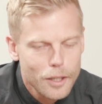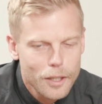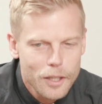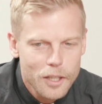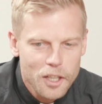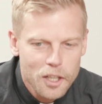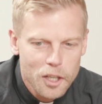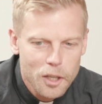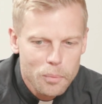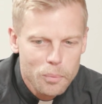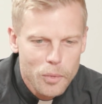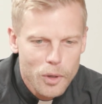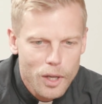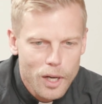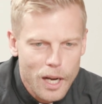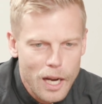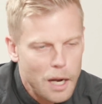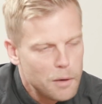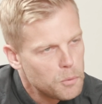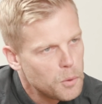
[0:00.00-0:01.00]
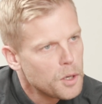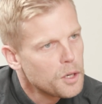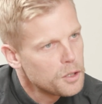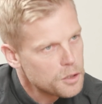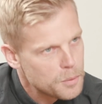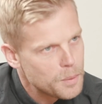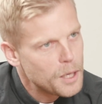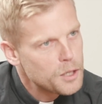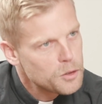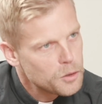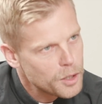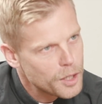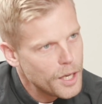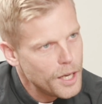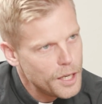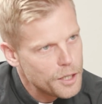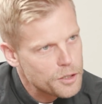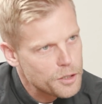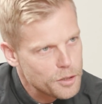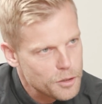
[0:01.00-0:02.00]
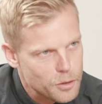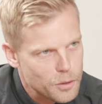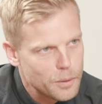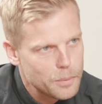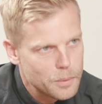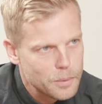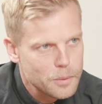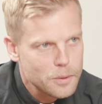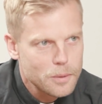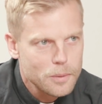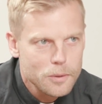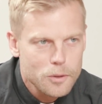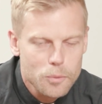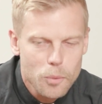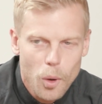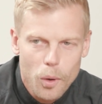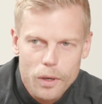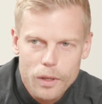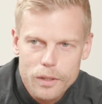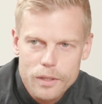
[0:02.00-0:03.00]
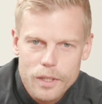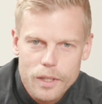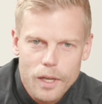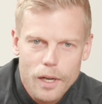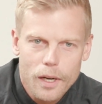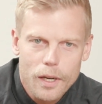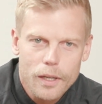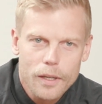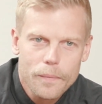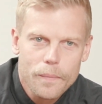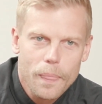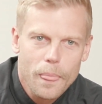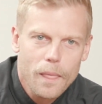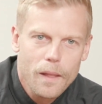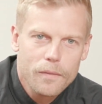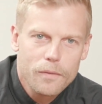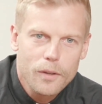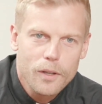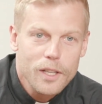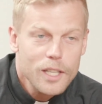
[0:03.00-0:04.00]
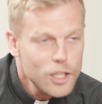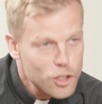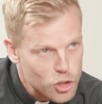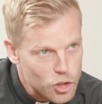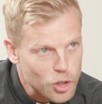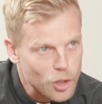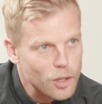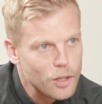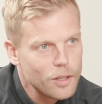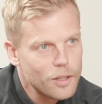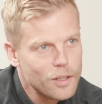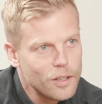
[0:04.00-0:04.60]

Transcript: But I have one on special occasions. So I'm just smoking a cigar for Easter."